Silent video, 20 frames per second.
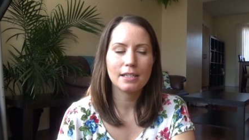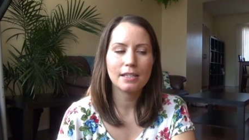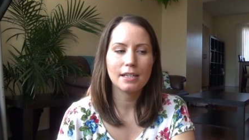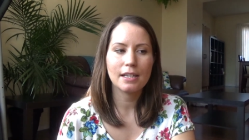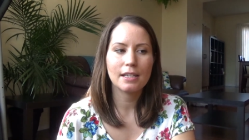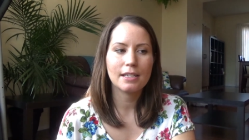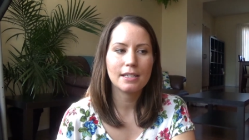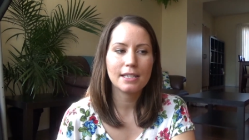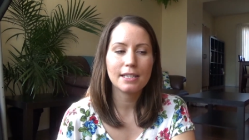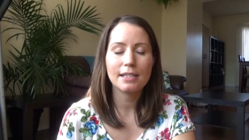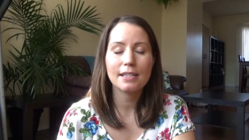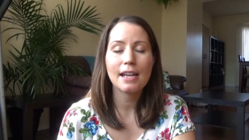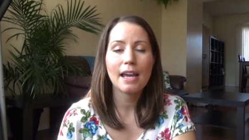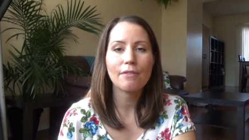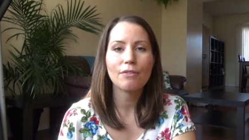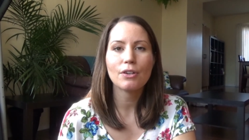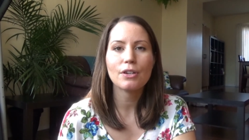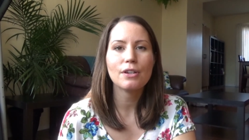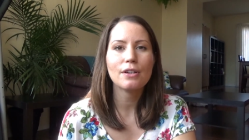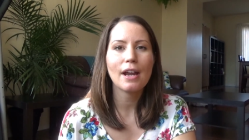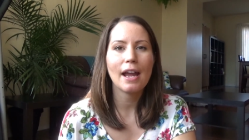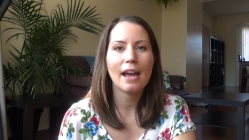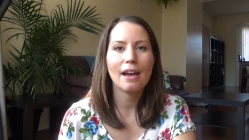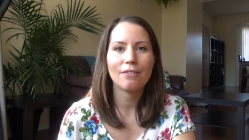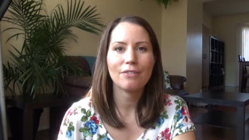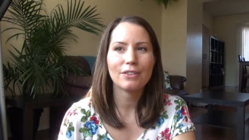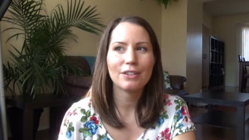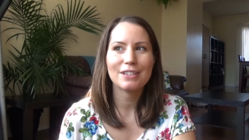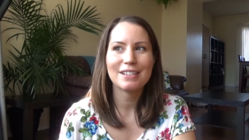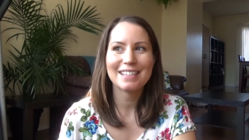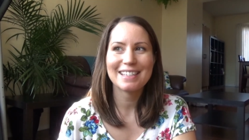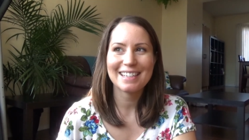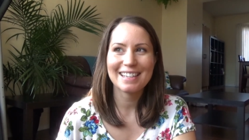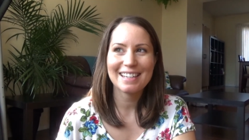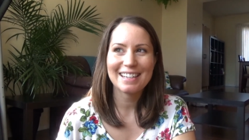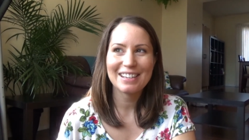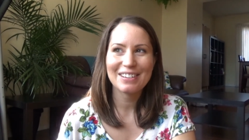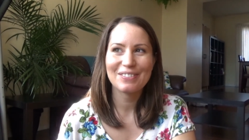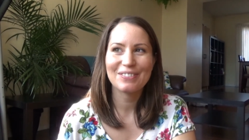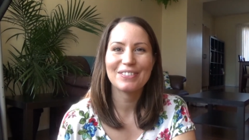it never ever
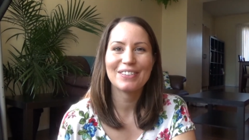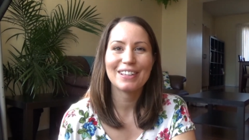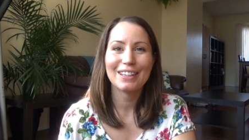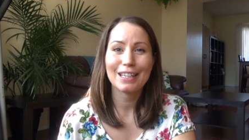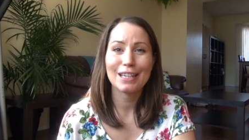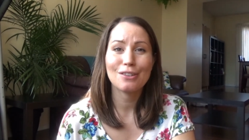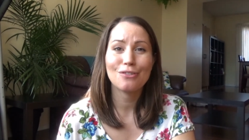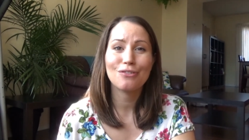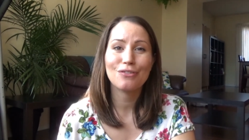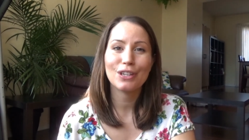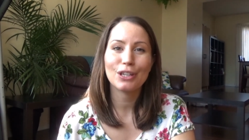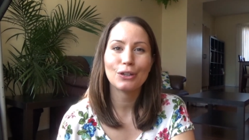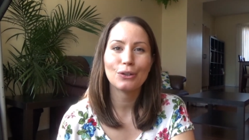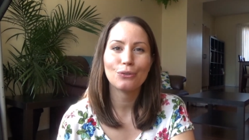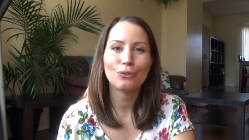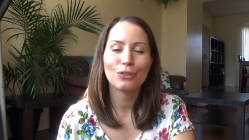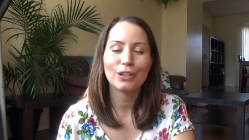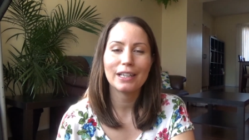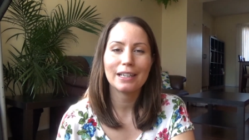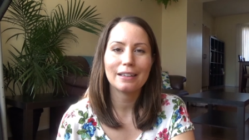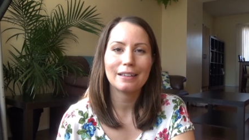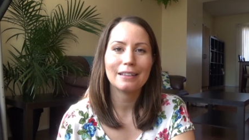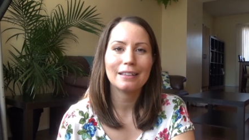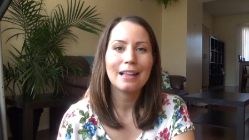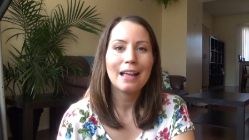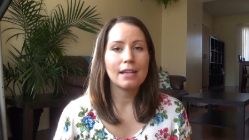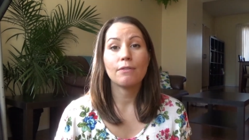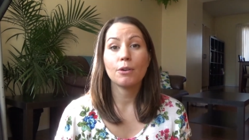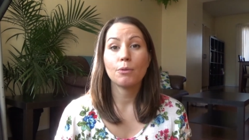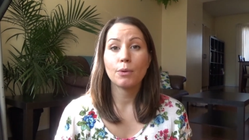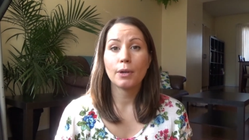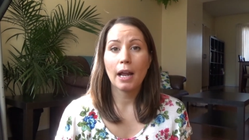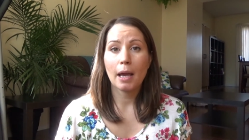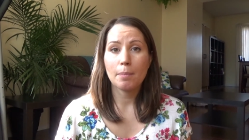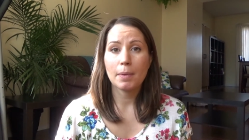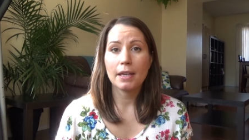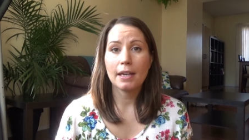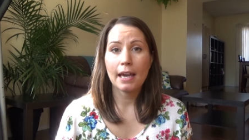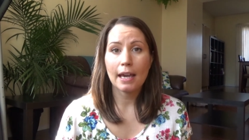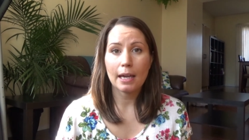did really feel real. Even when I
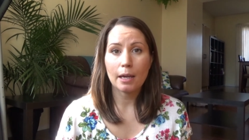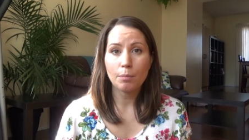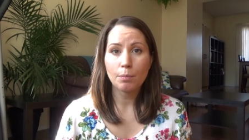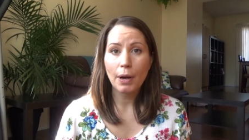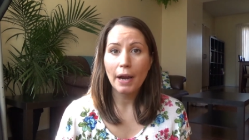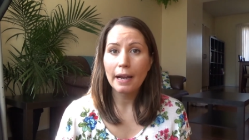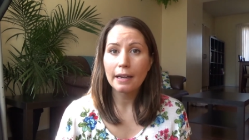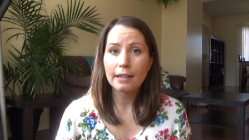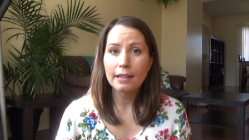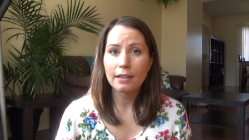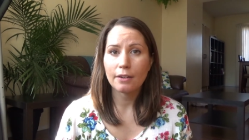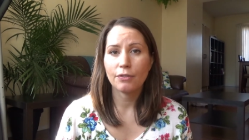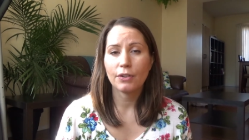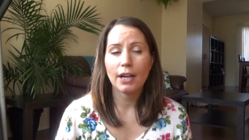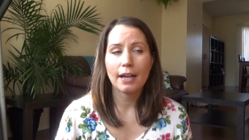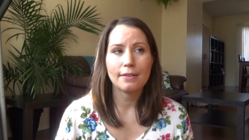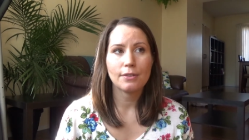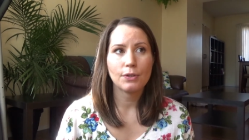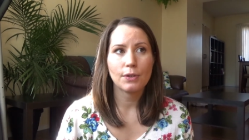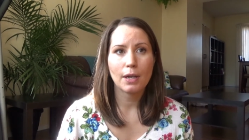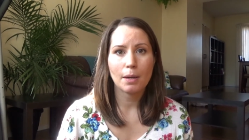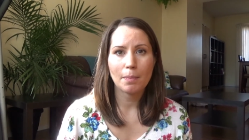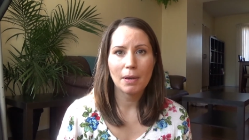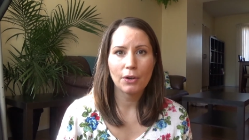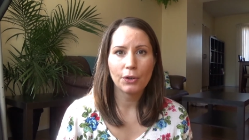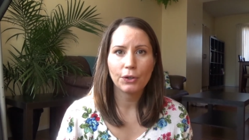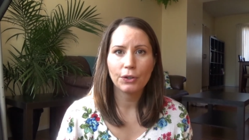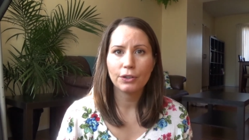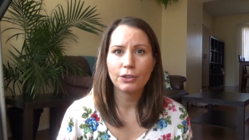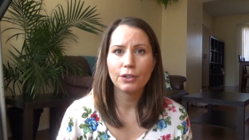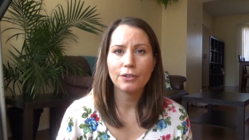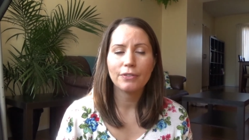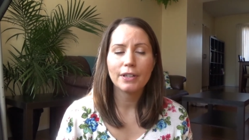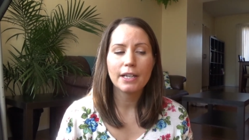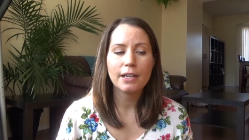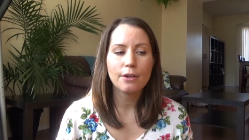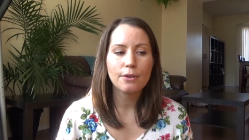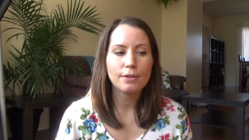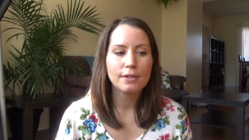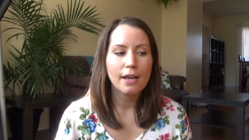became pregnant, if you guys look at my earlier
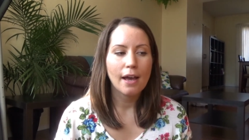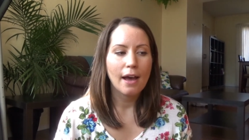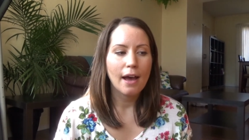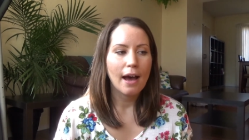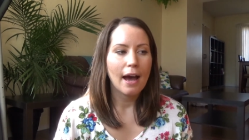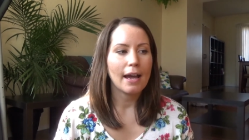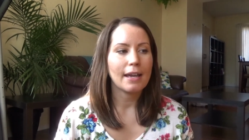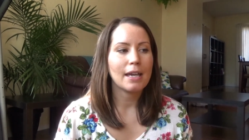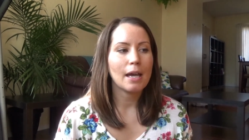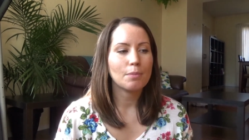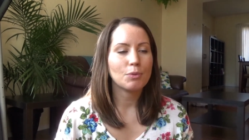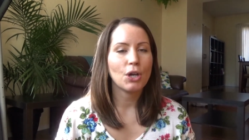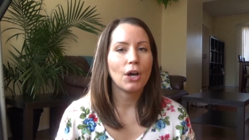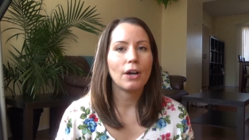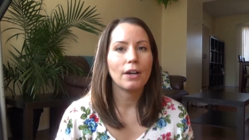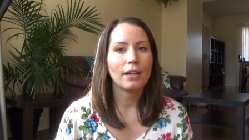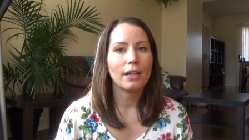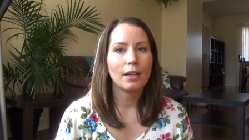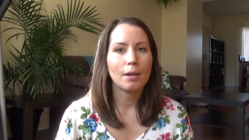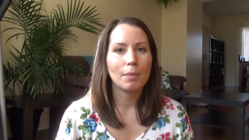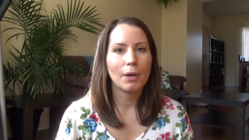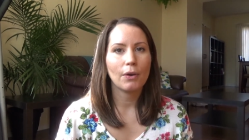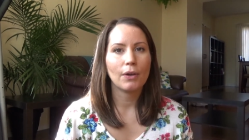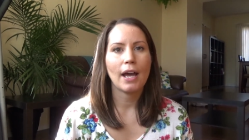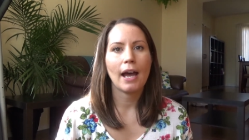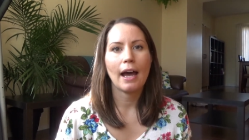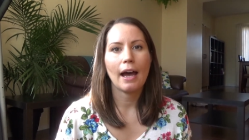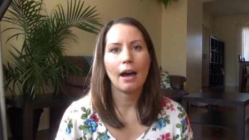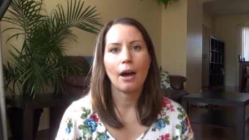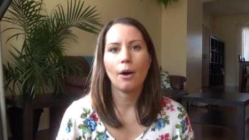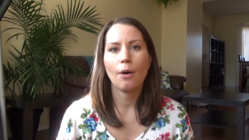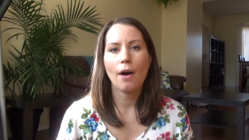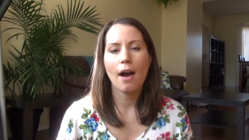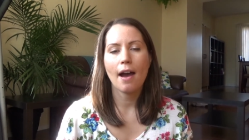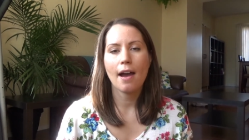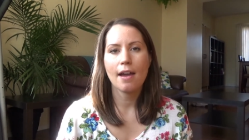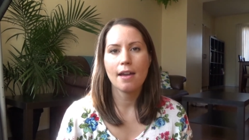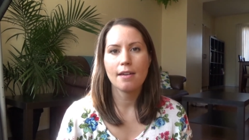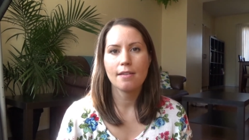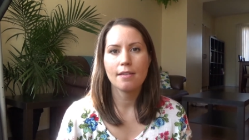videos, I kept talking about how
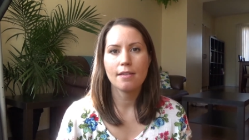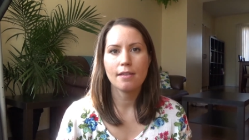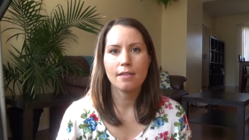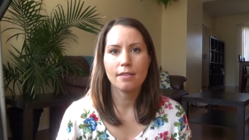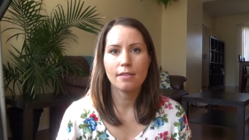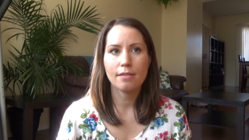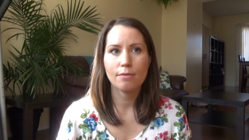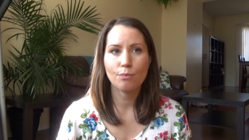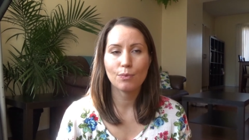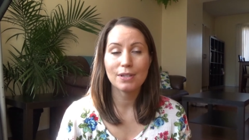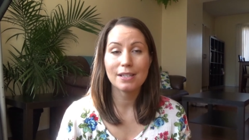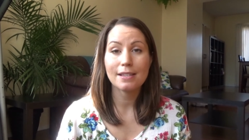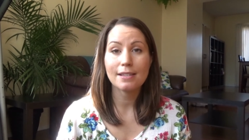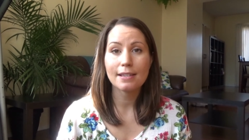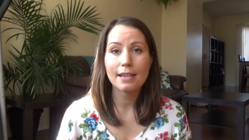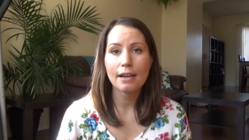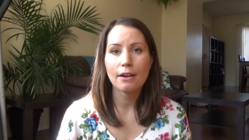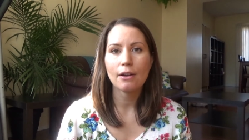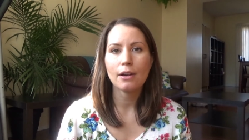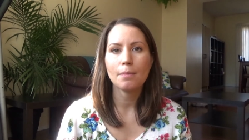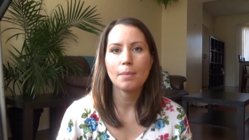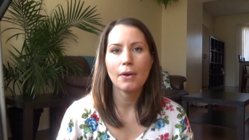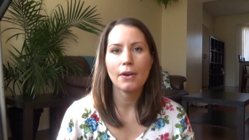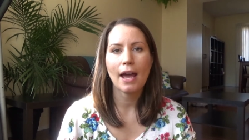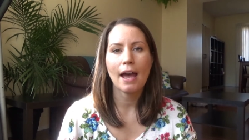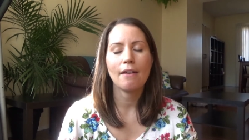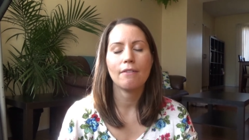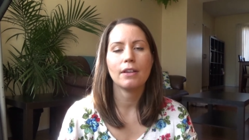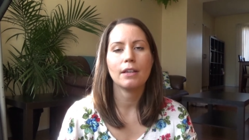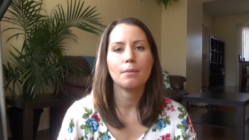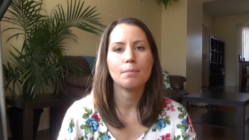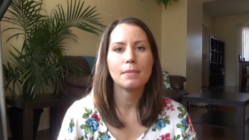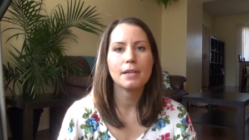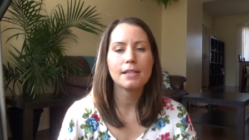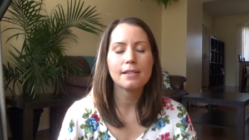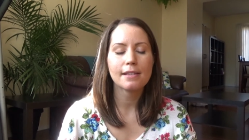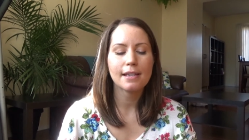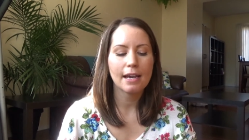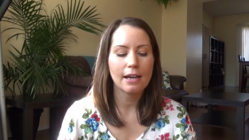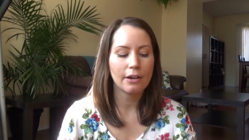I was scared about having a
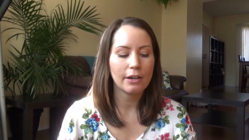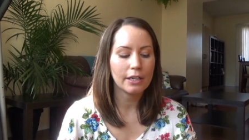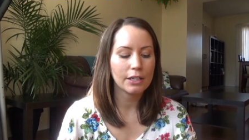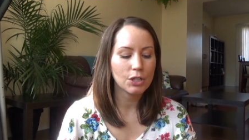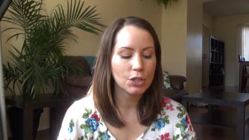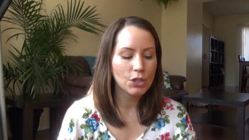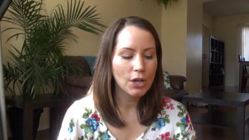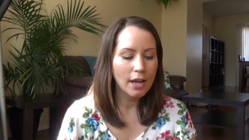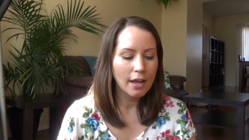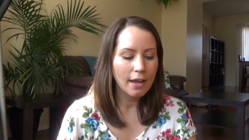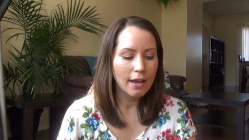miscarriage.